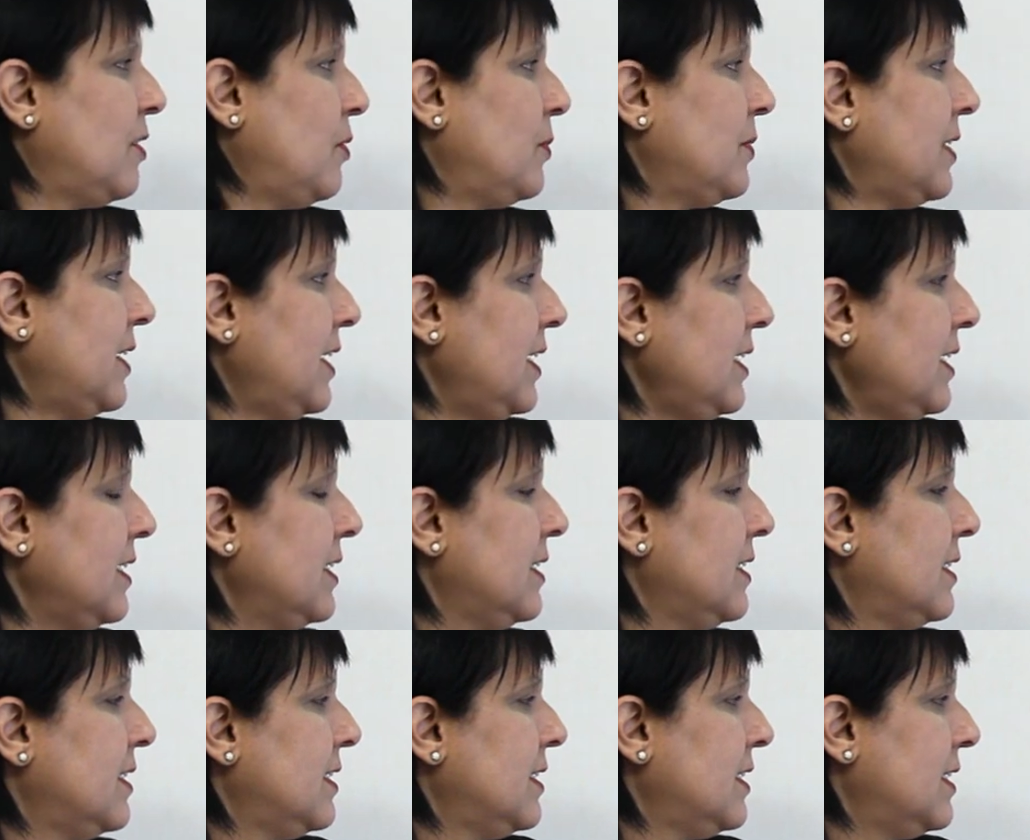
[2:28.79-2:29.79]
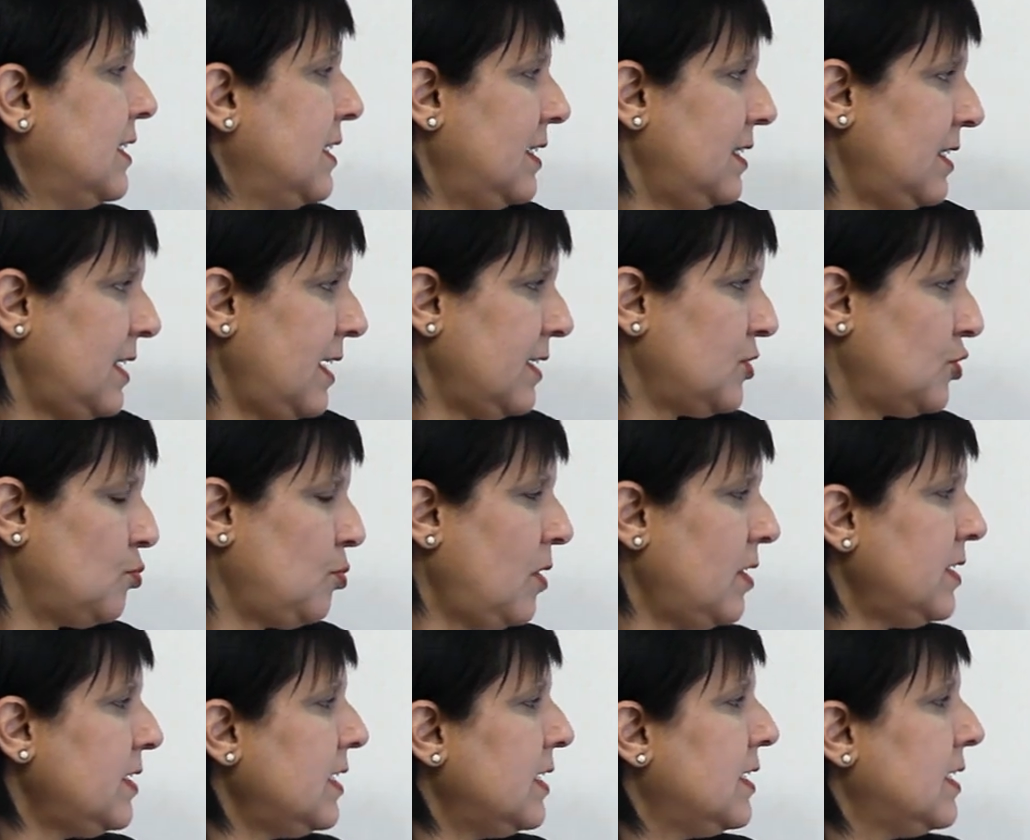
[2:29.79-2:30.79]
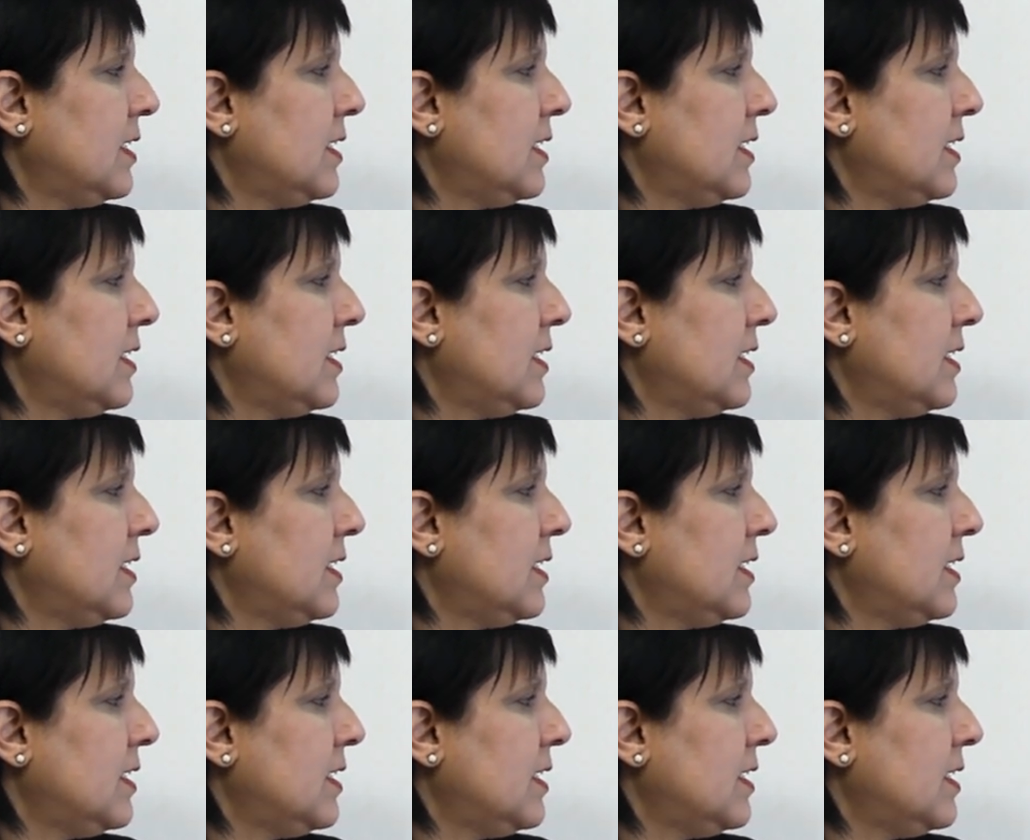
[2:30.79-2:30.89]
Okay? Next one.